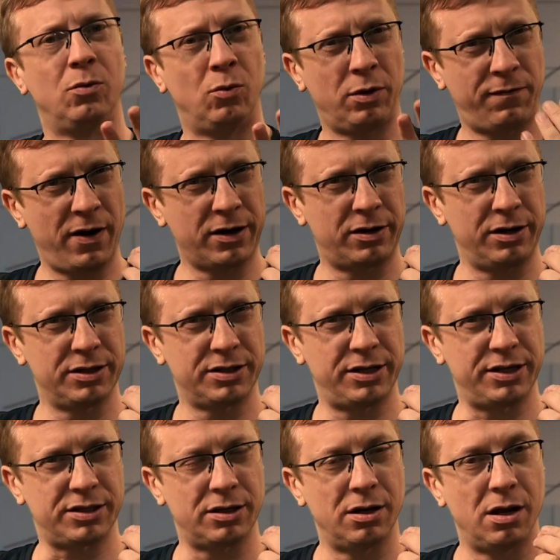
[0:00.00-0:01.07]
What factor is
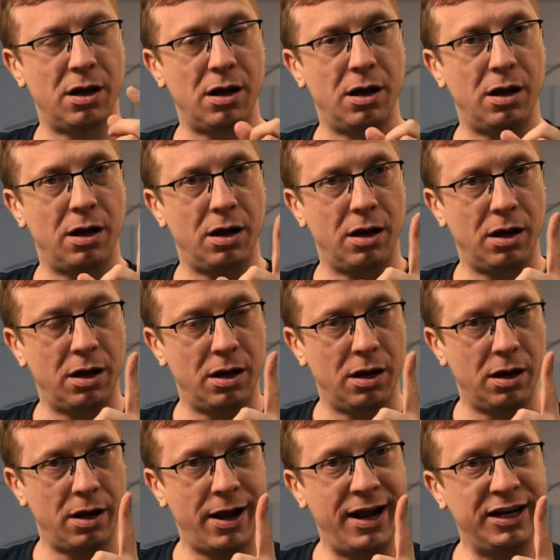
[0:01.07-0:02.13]
this?
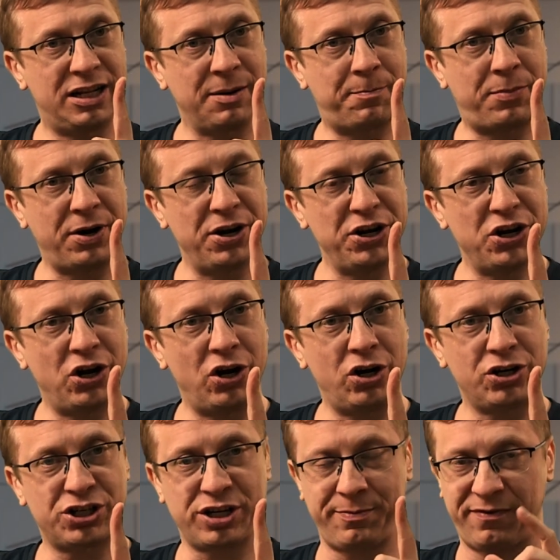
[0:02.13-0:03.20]

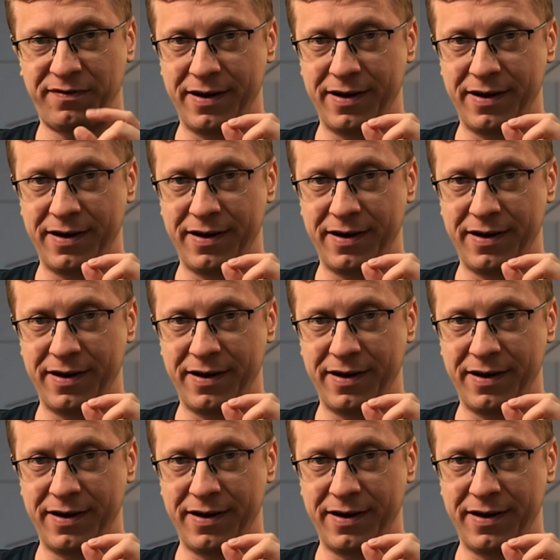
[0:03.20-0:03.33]
Entrepreneurship